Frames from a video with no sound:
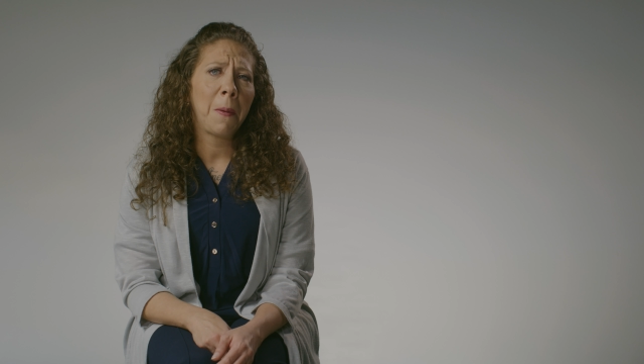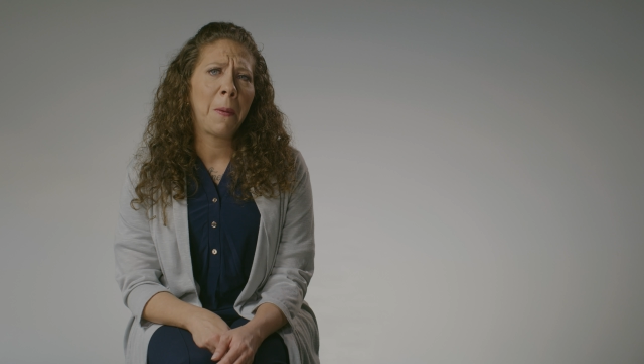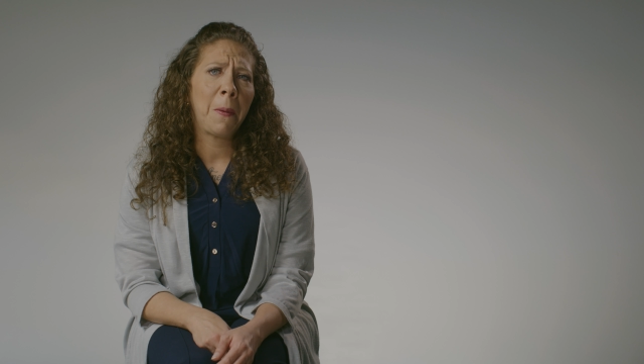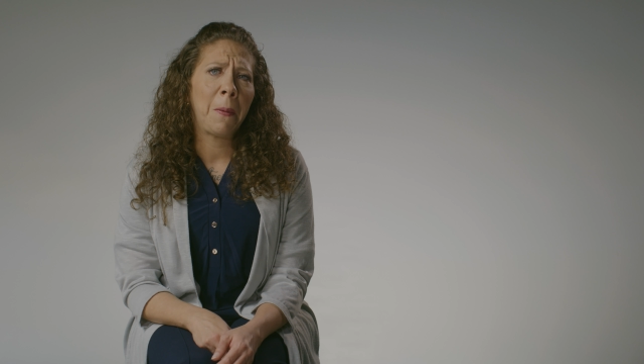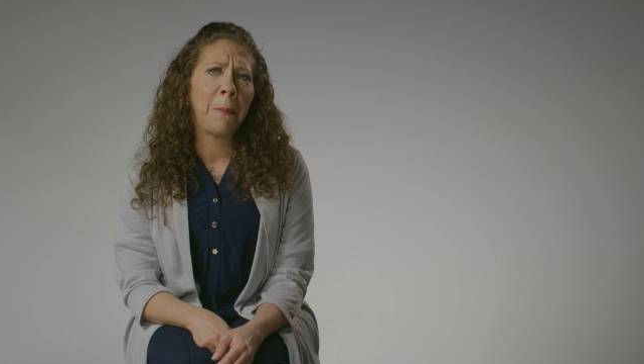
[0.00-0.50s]

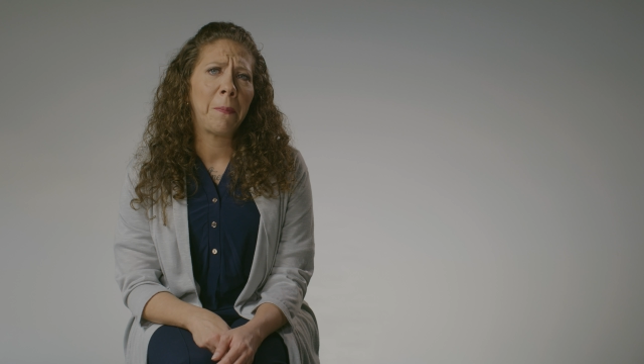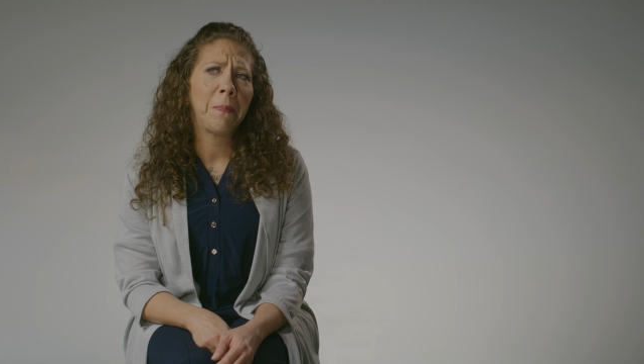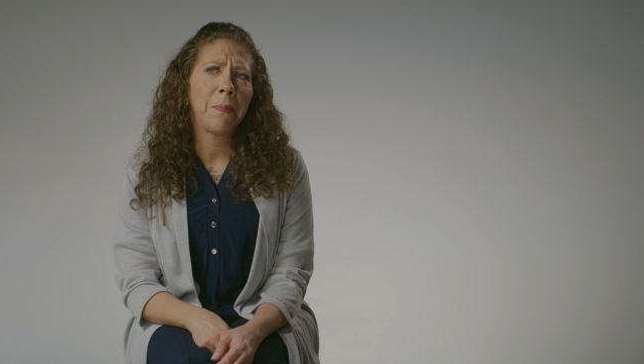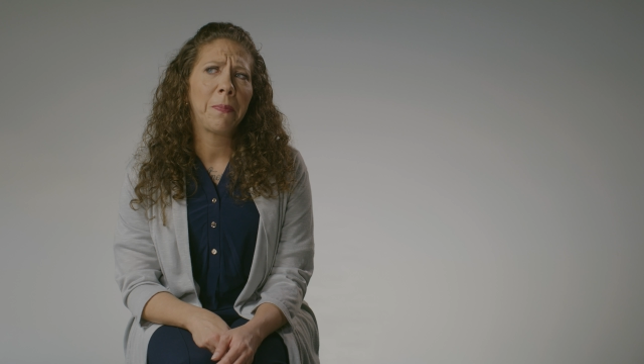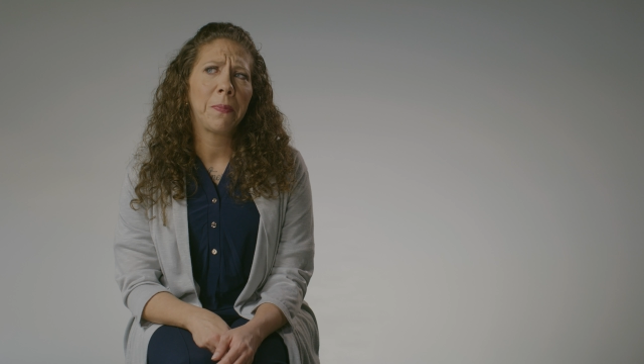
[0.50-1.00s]

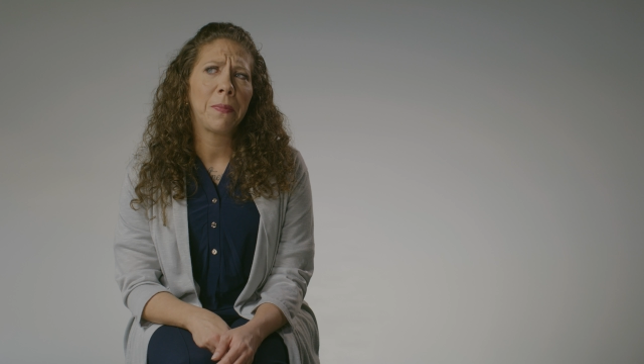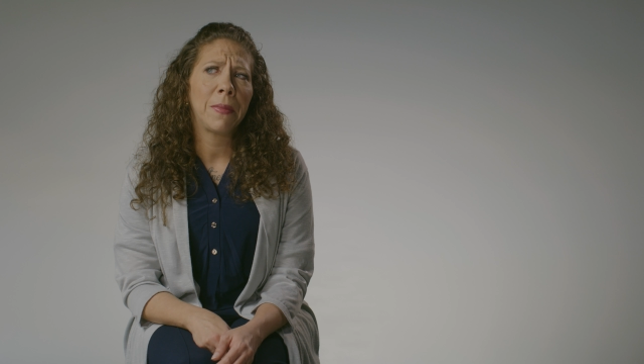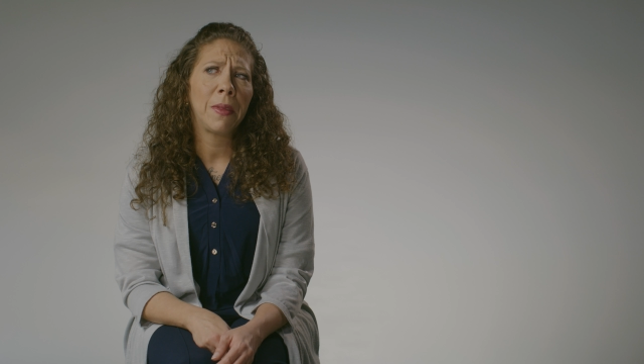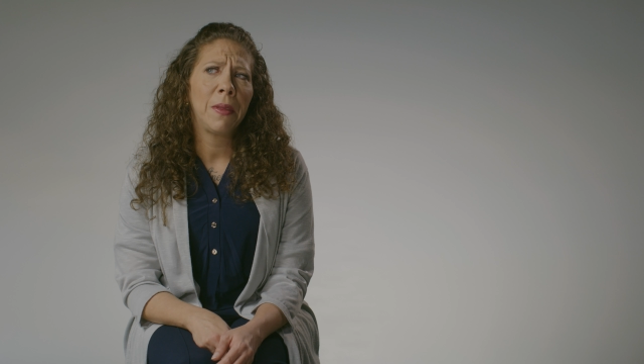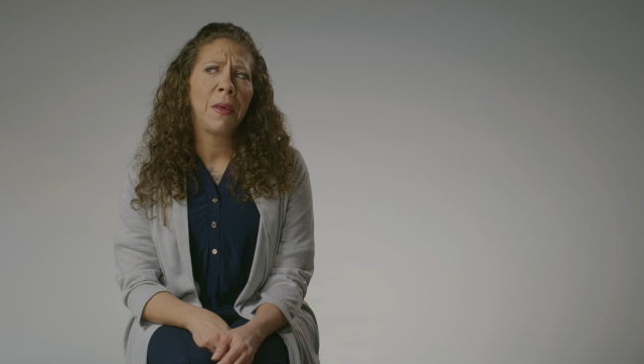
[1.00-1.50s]

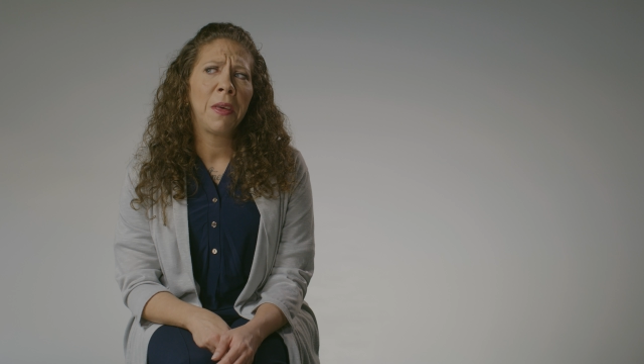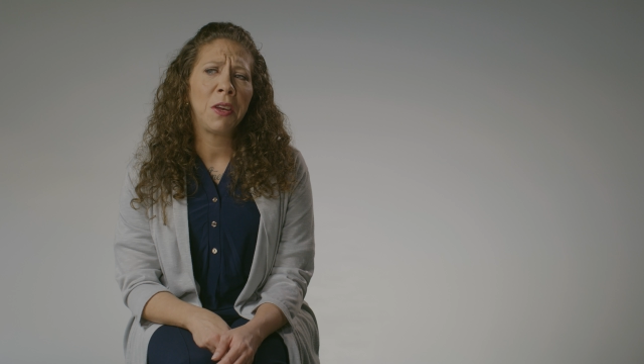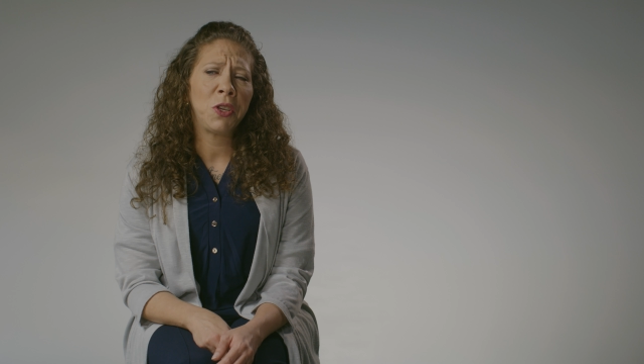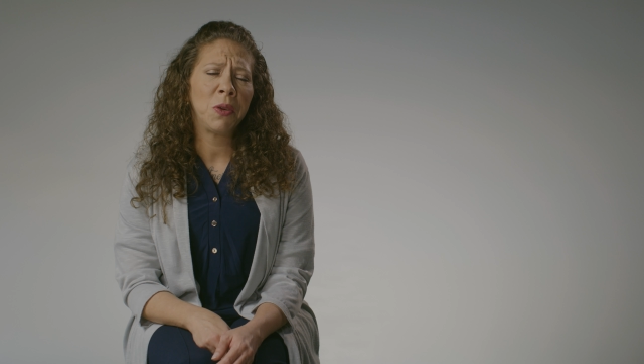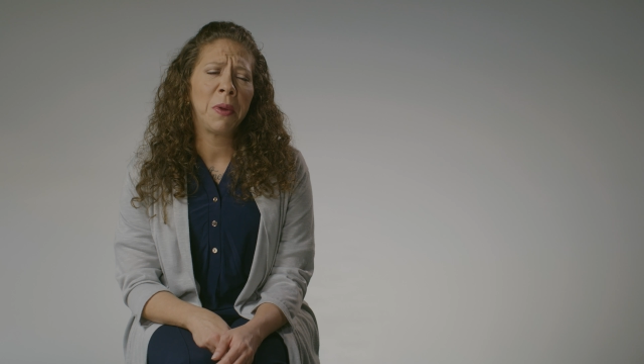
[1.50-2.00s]

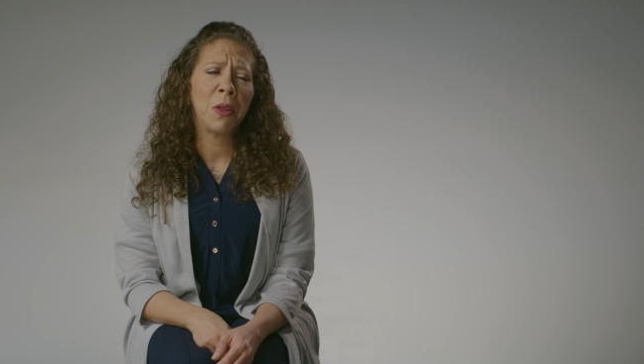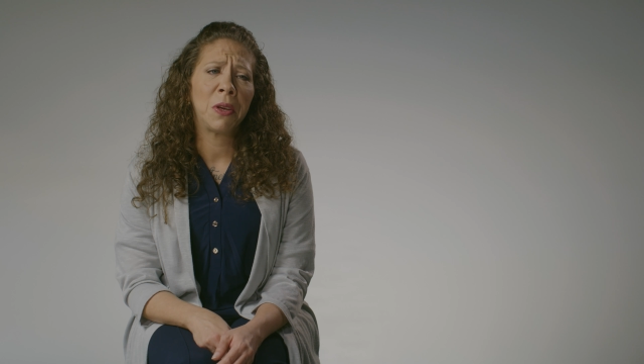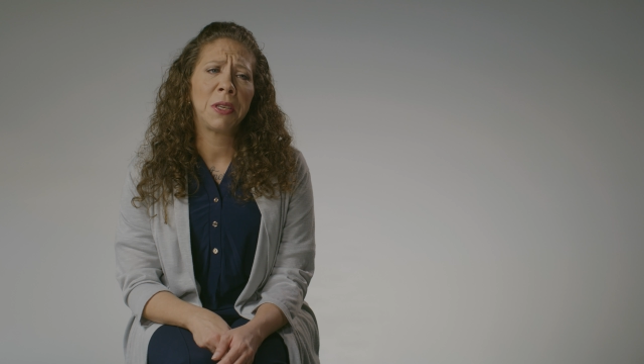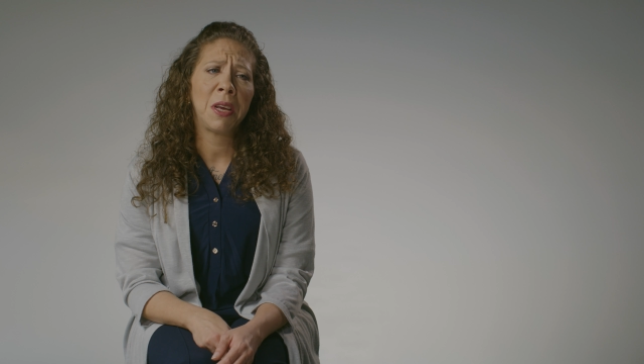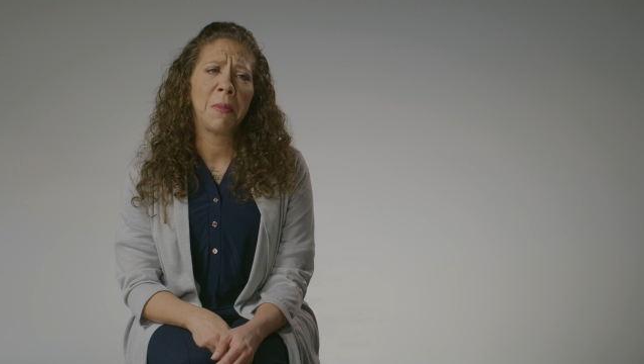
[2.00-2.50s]
It took me a
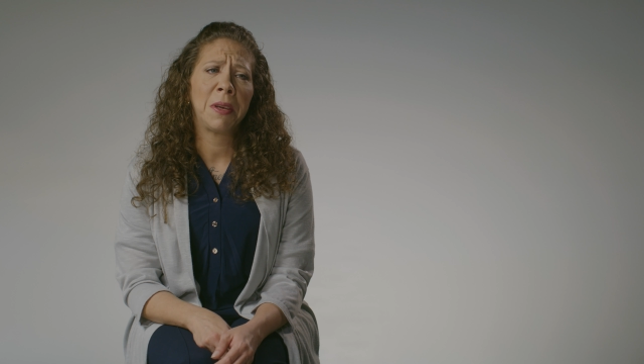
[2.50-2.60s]
long time.